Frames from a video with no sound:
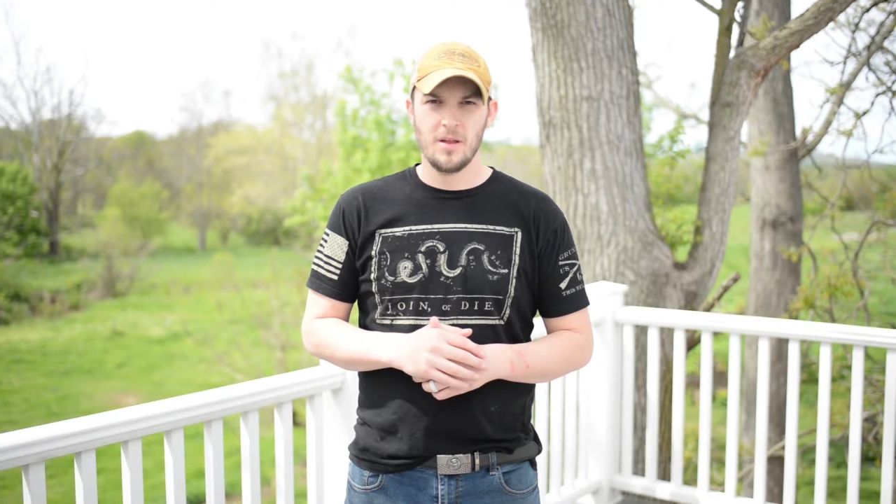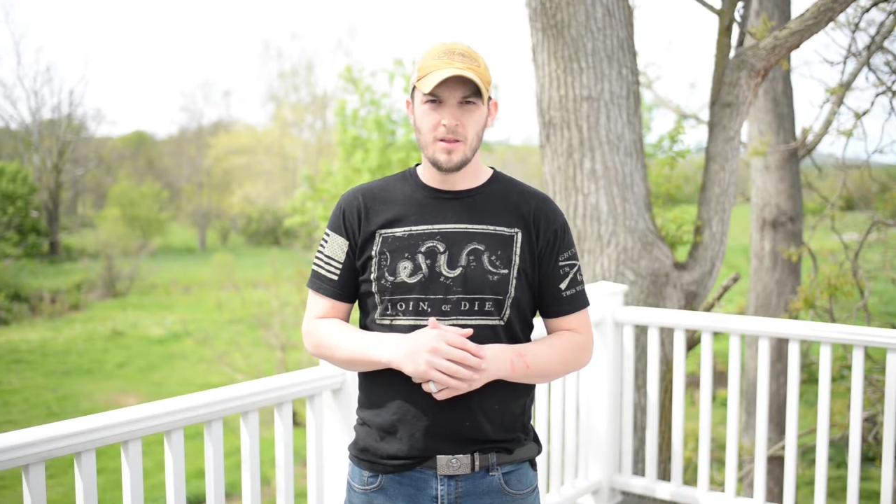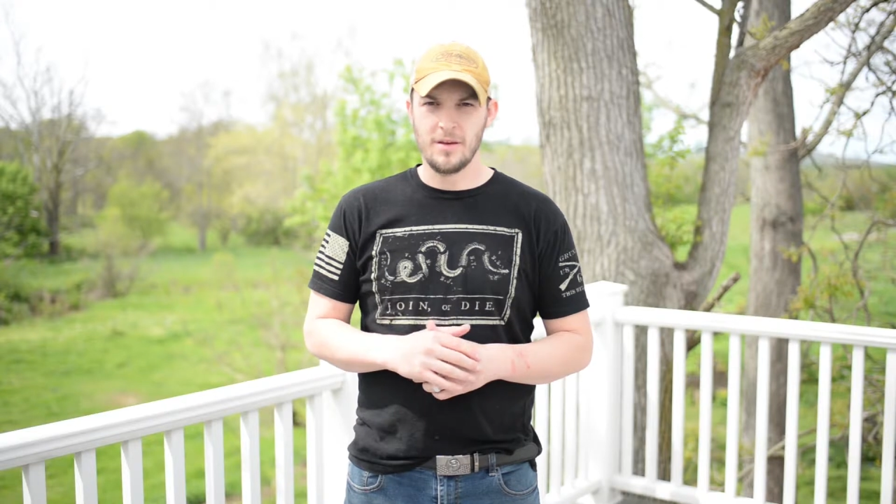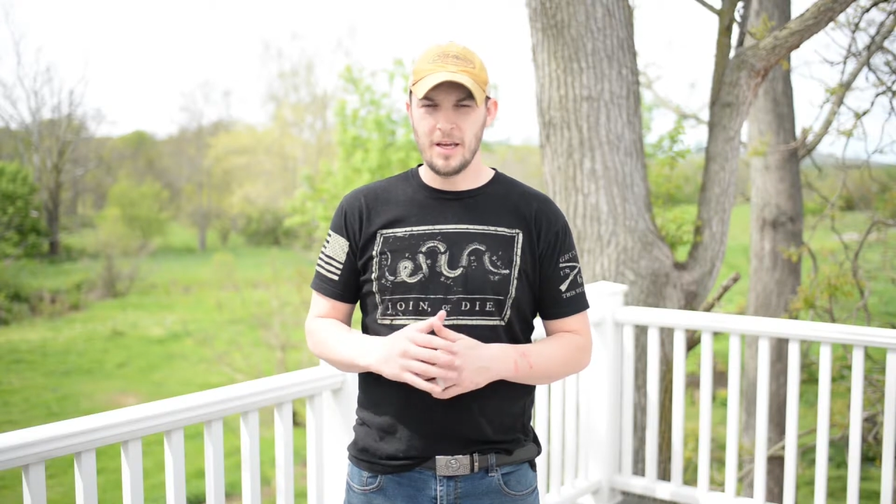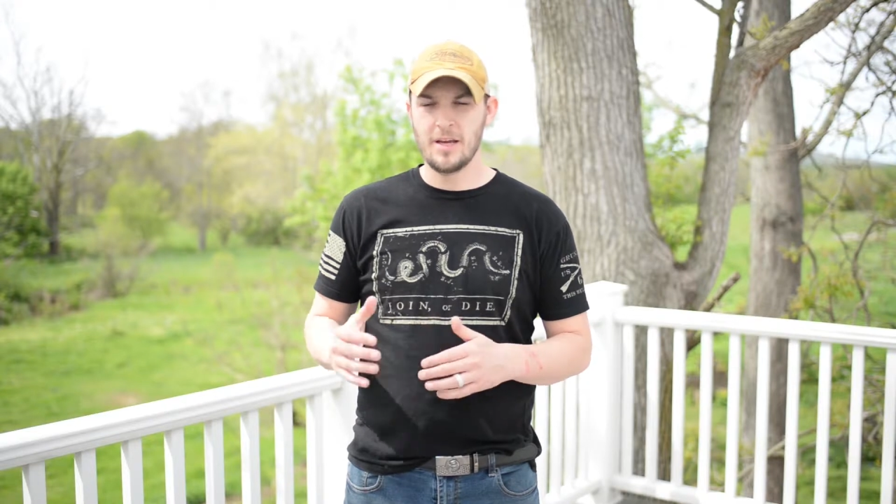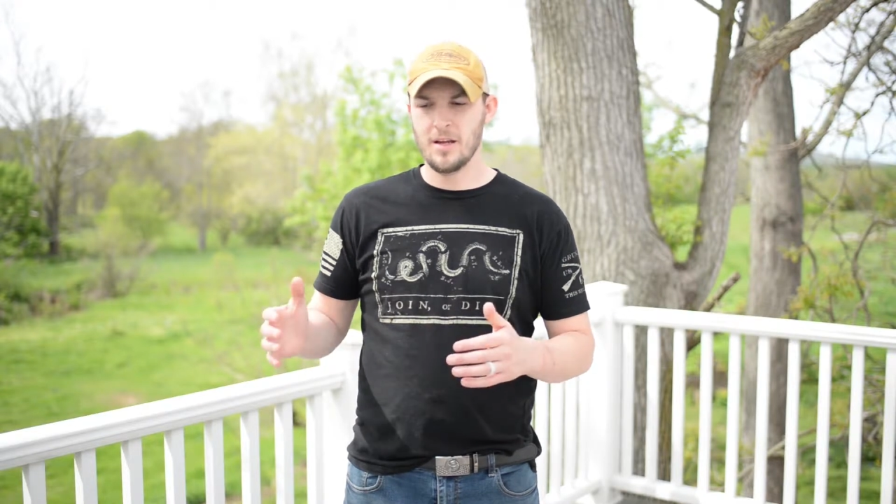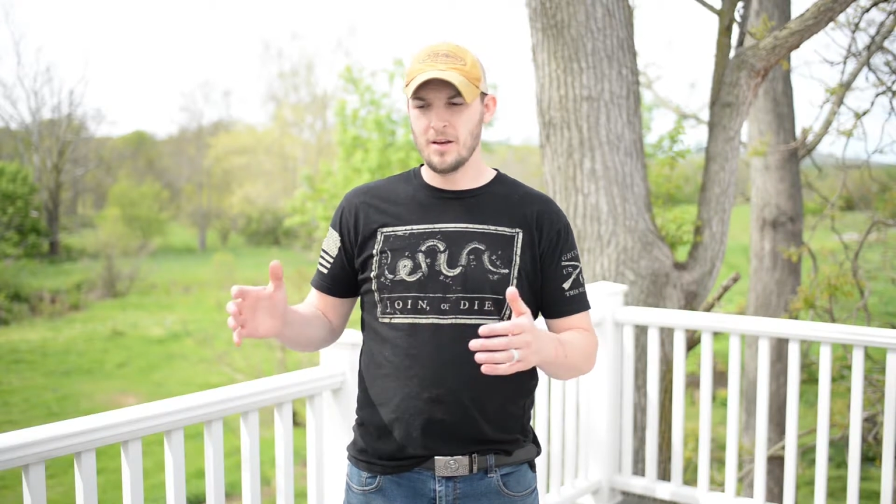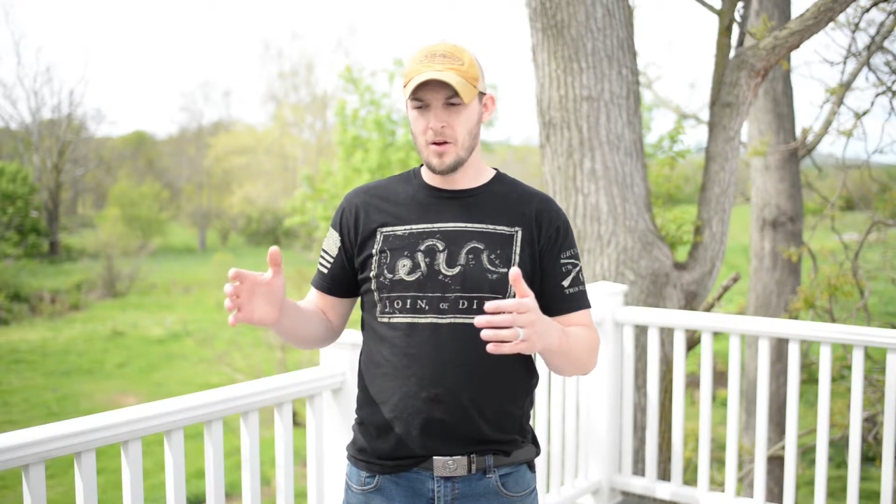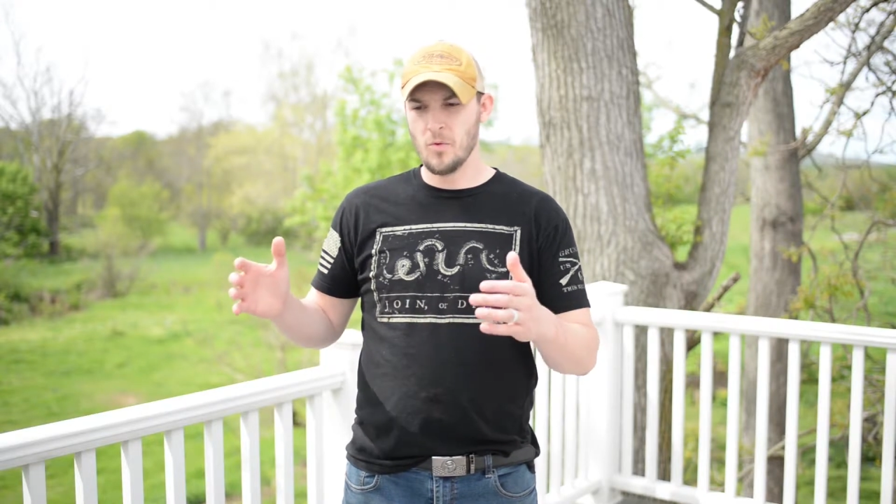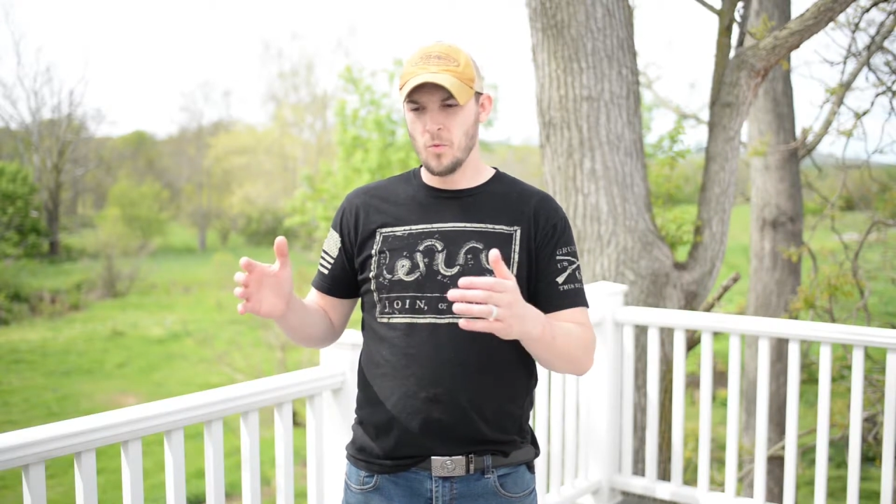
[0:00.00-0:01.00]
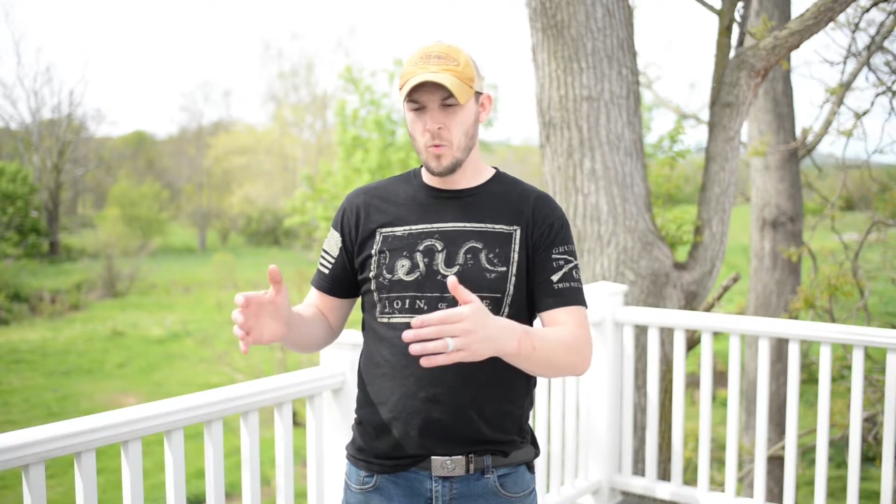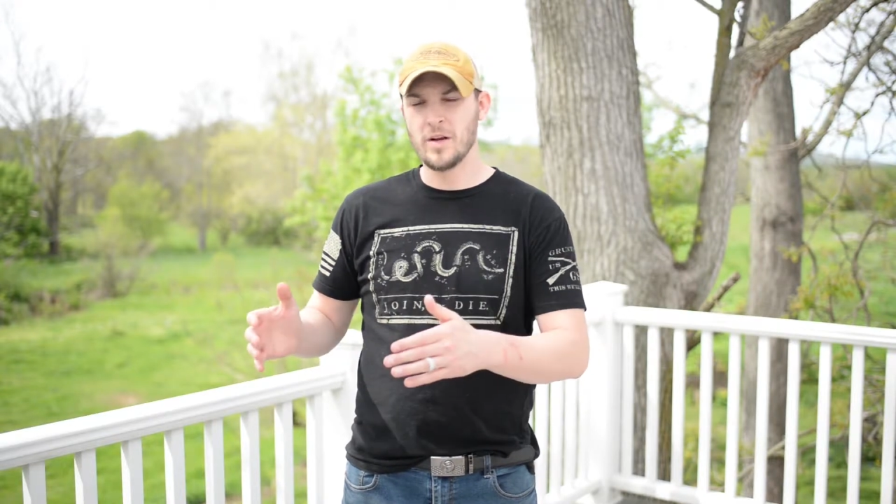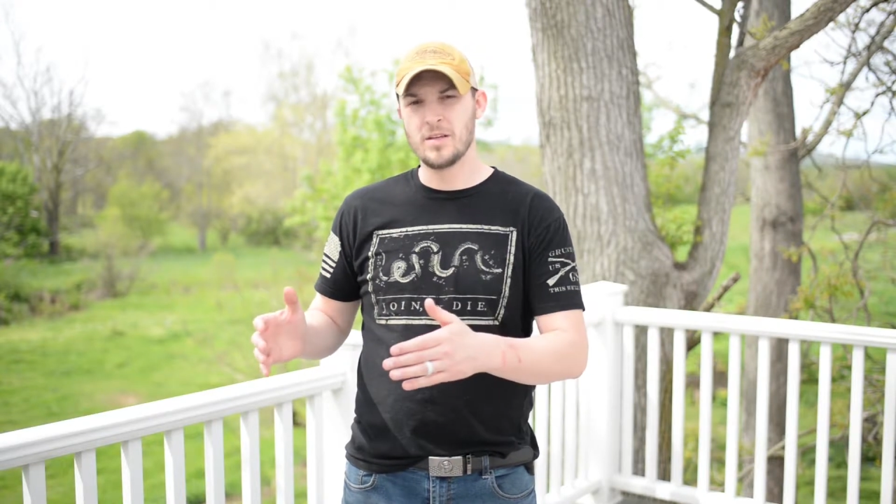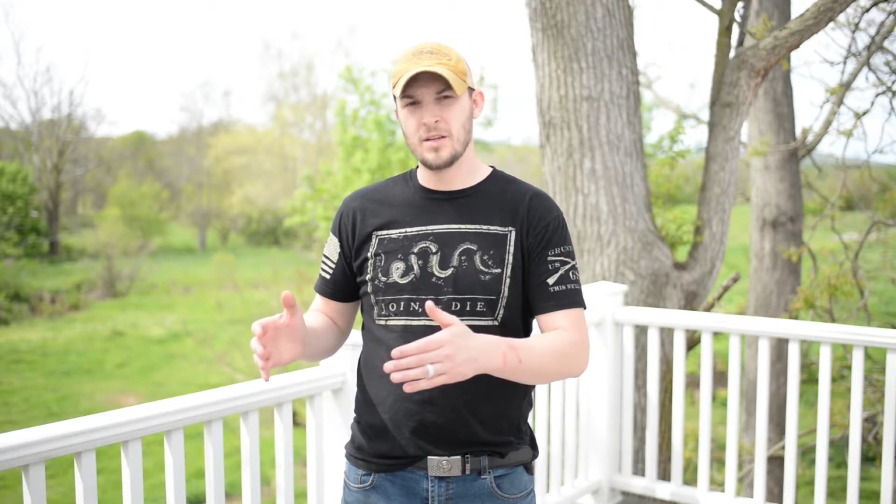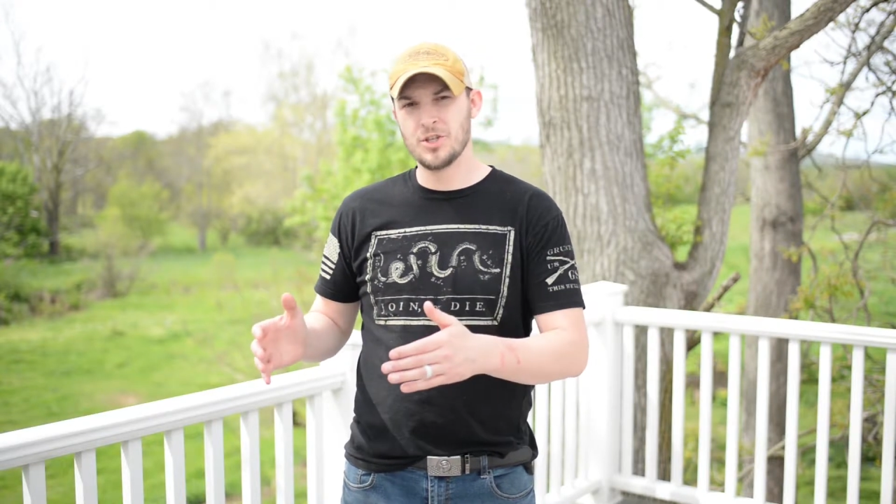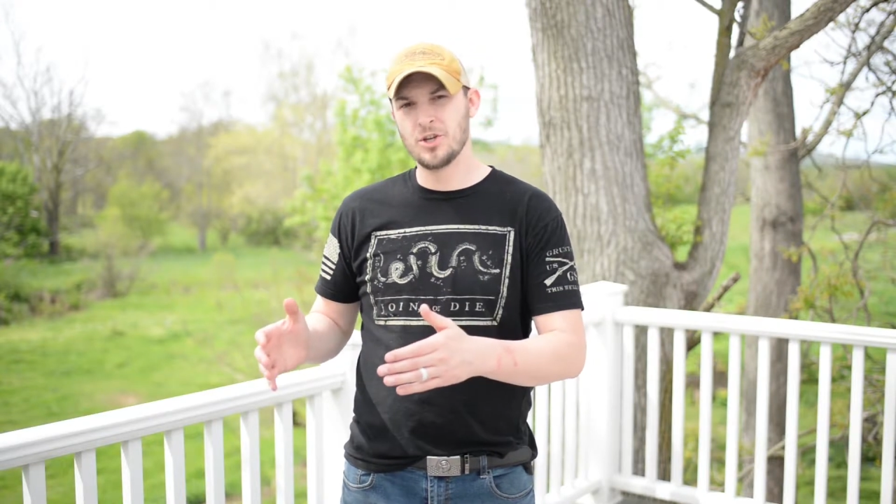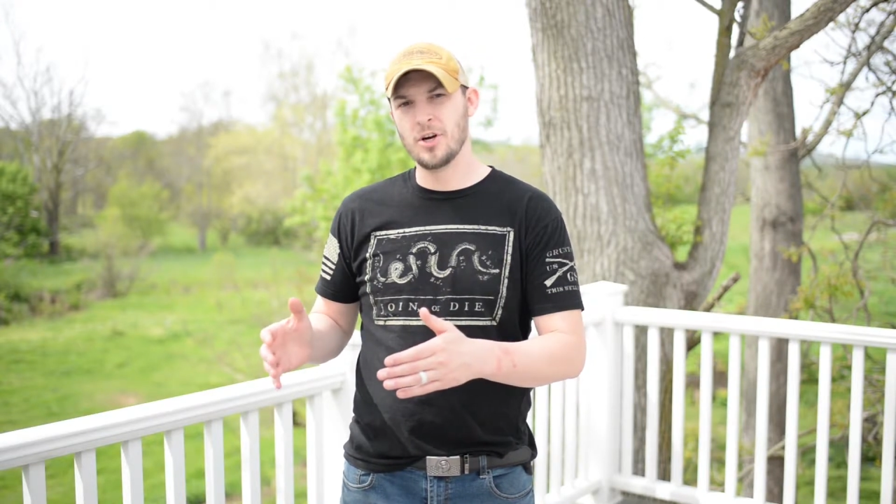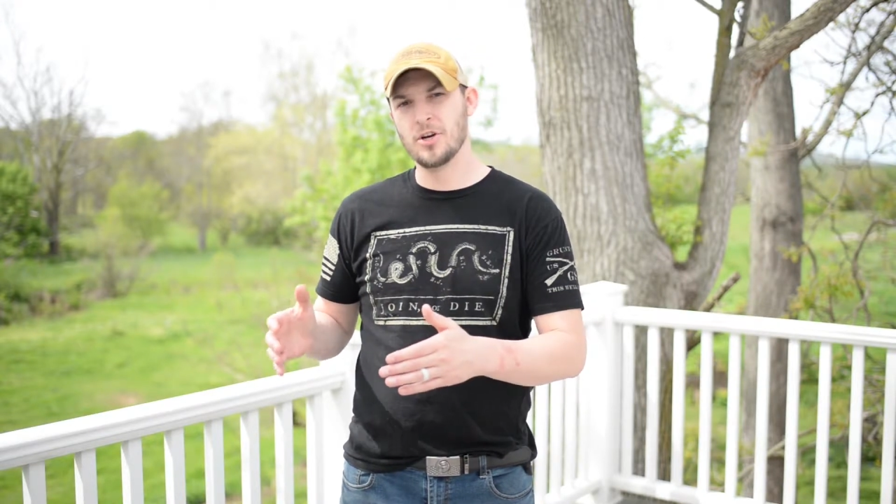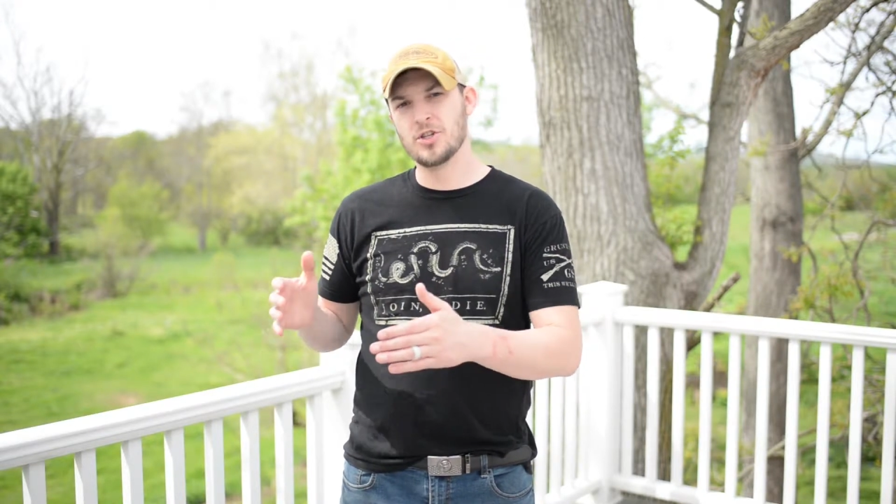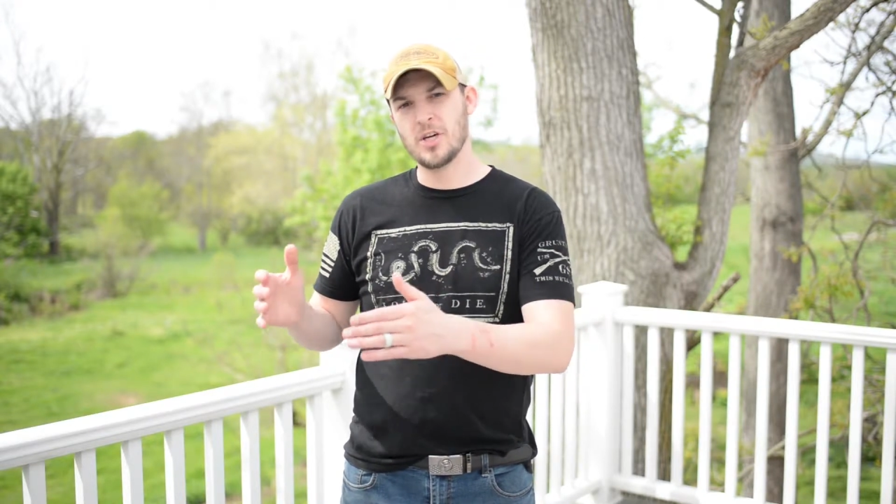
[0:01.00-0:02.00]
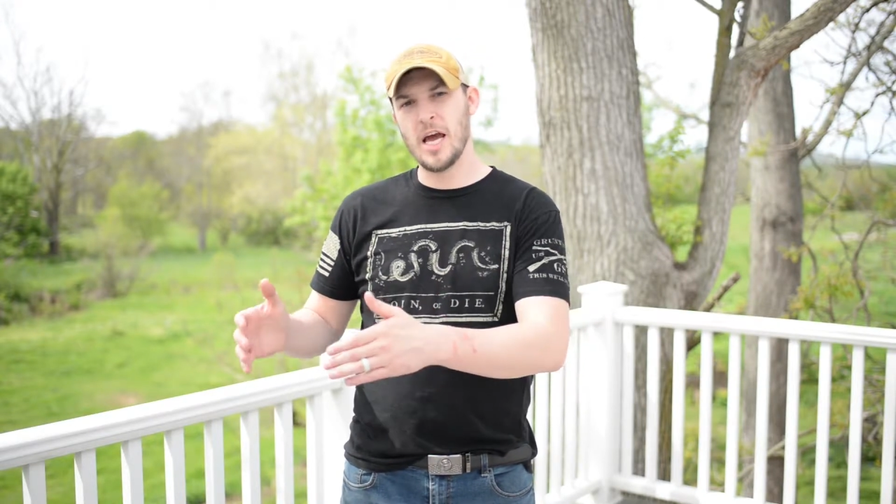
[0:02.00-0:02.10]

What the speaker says: The deacon went to the church